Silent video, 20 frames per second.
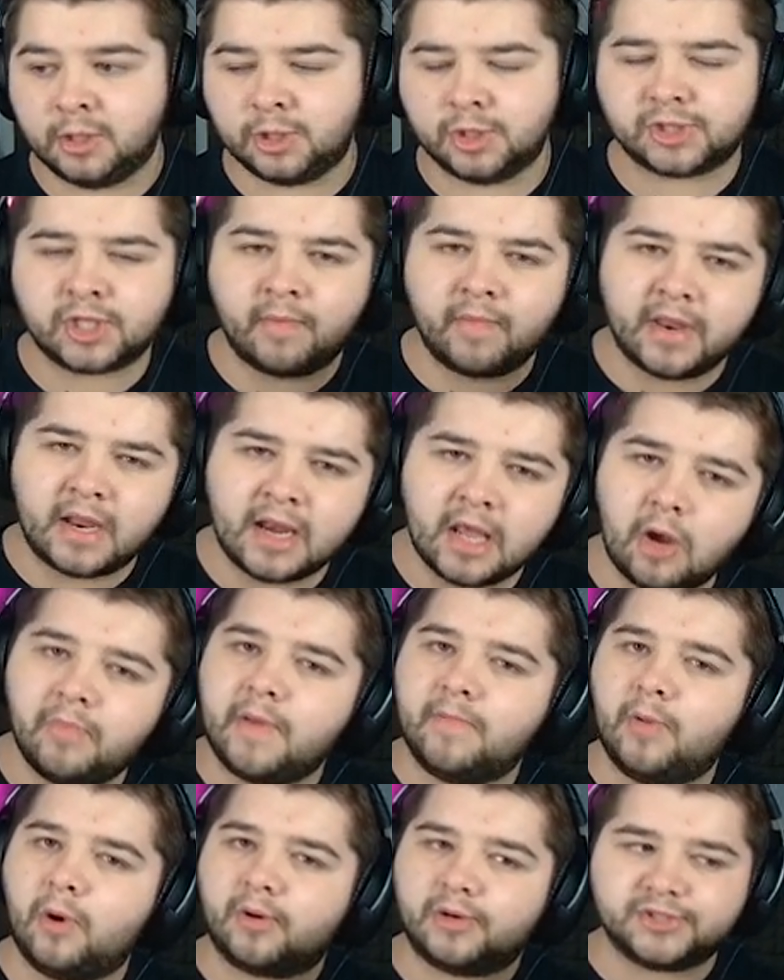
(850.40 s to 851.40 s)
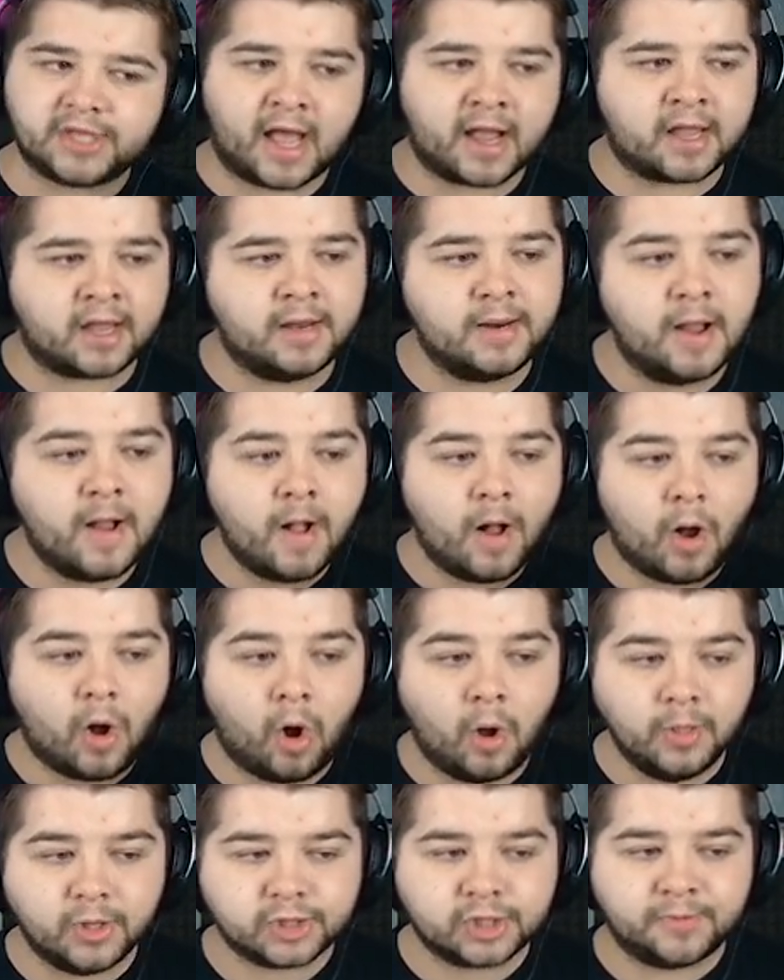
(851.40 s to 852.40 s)
just someone a little bit more attacking,
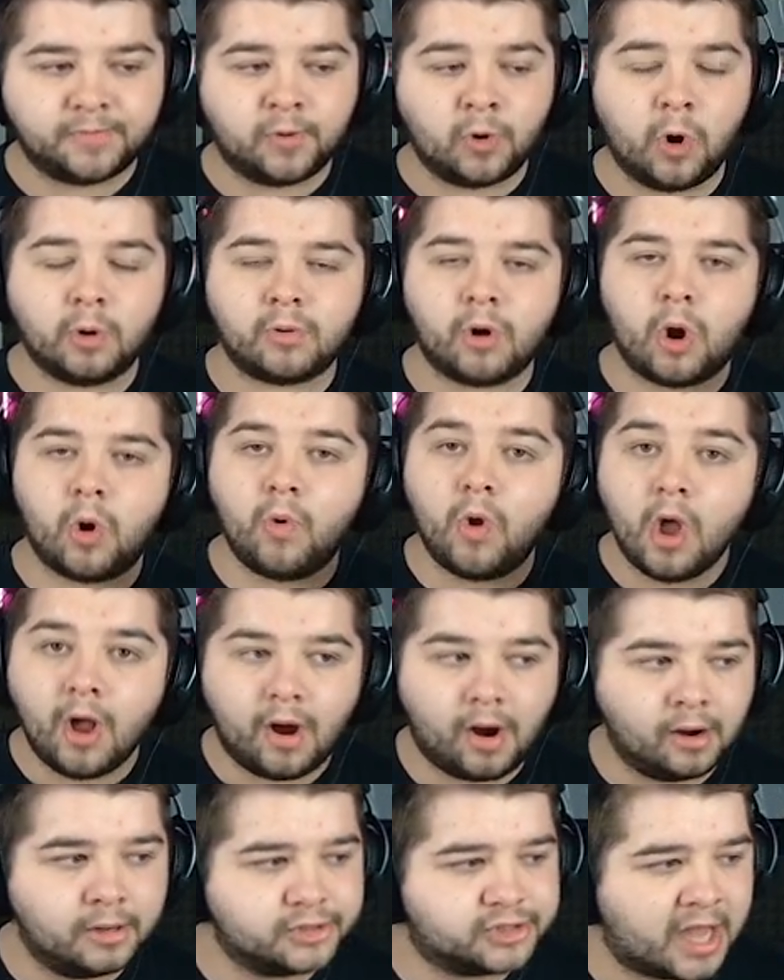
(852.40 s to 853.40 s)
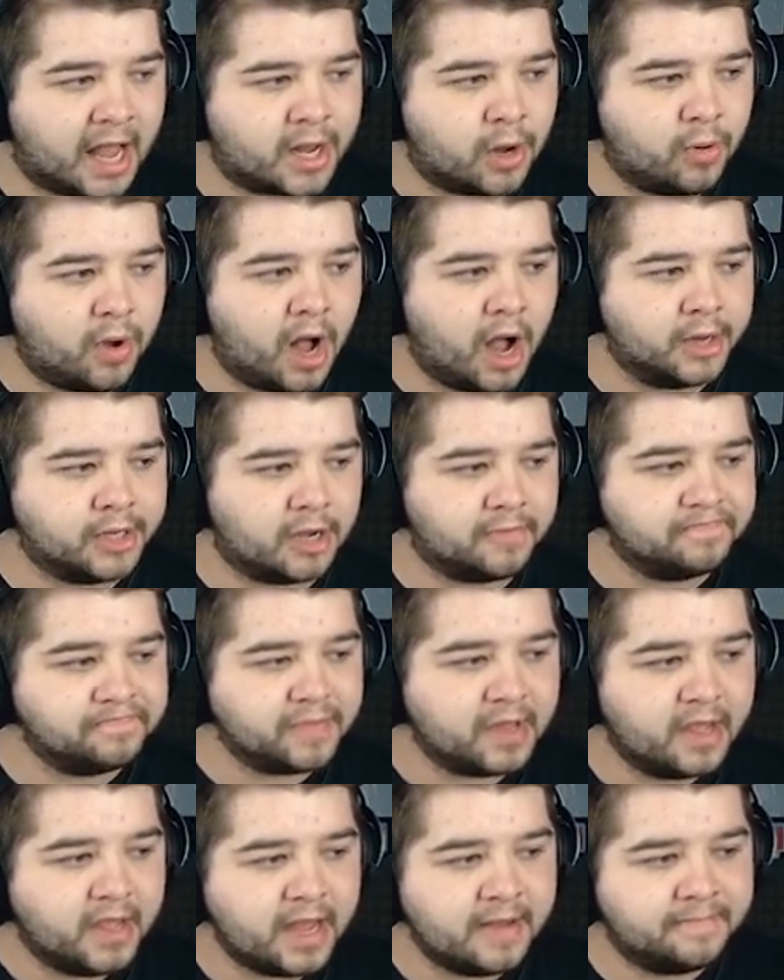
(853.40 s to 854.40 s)
on the support role, on tackle harder.
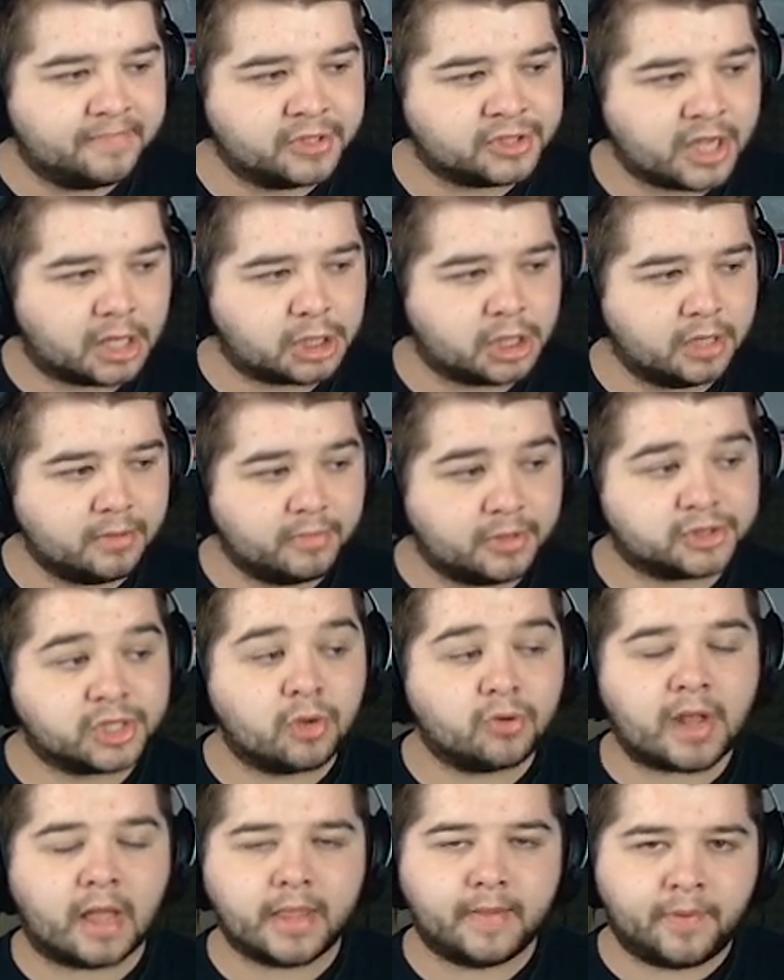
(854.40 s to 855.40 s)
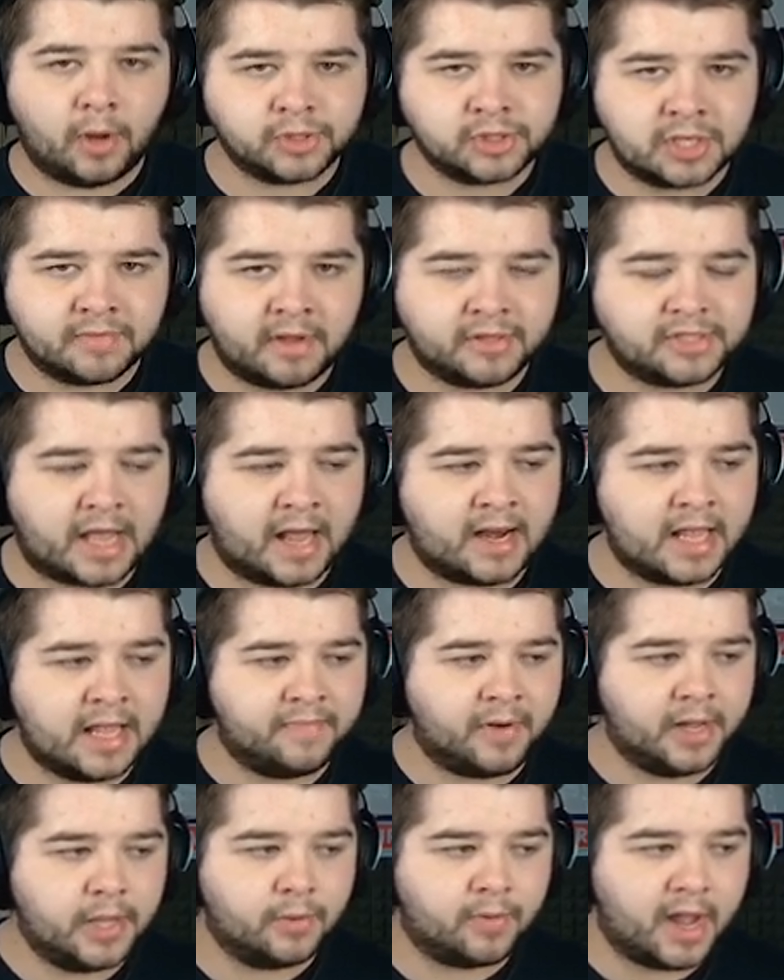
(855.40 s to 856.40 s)
In possession, we still kept the positive mentality,
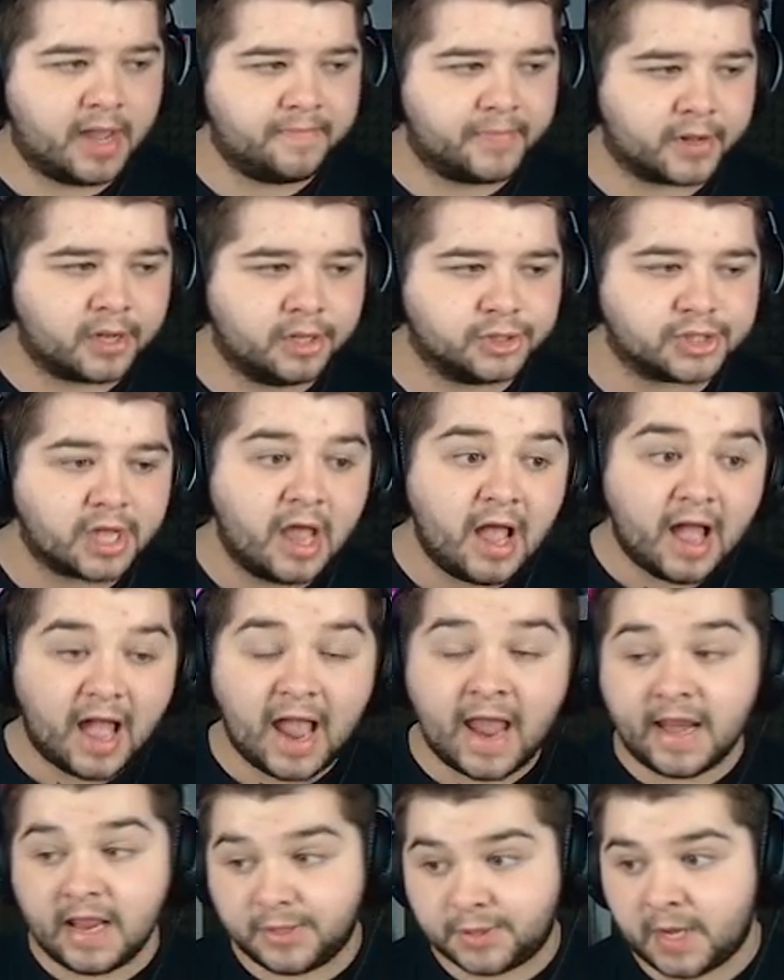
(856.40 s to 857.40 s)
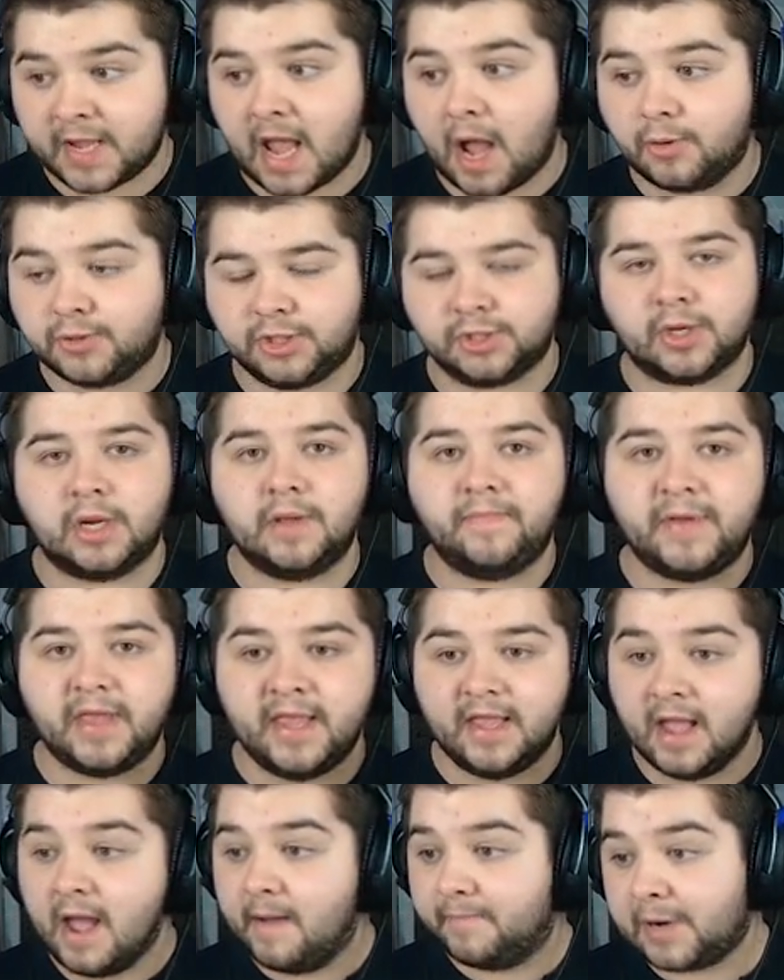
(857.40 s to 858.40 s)
by the way, because anything else is going to
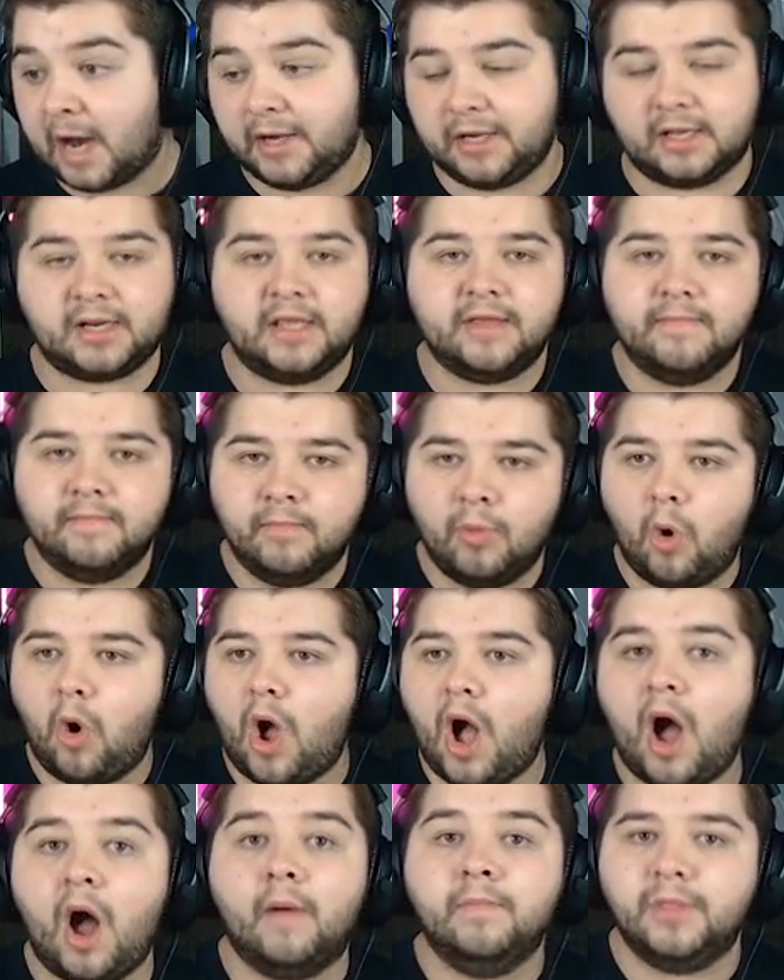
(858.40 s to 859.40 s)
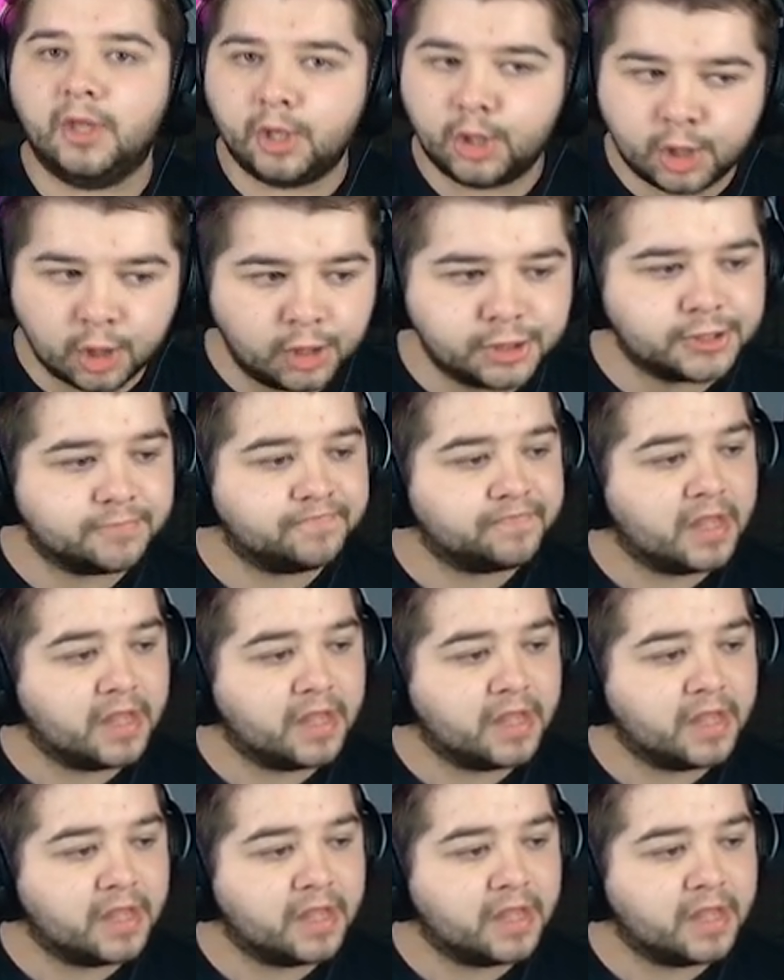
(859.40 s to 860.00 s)
be practically more harm than good.